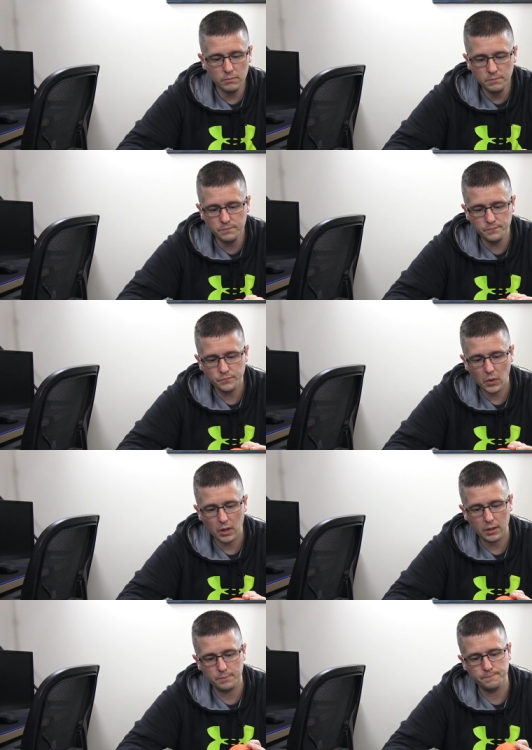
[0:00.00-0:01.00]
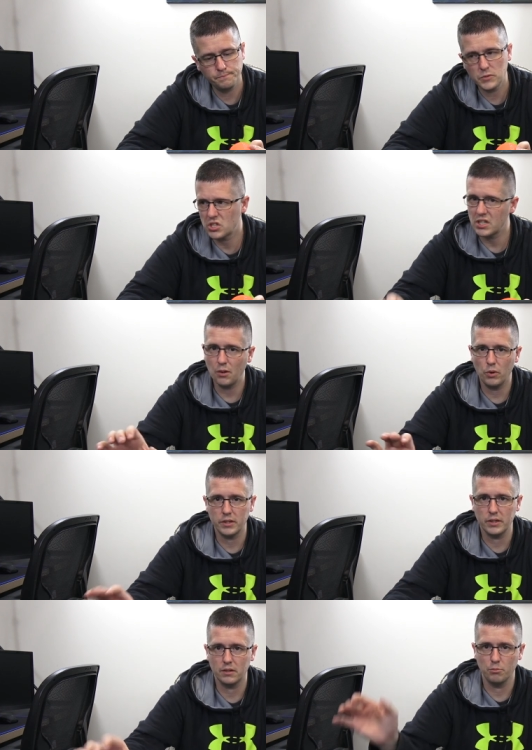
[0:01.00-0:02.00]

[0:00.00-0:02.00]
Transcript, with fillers: um, just because I don't want the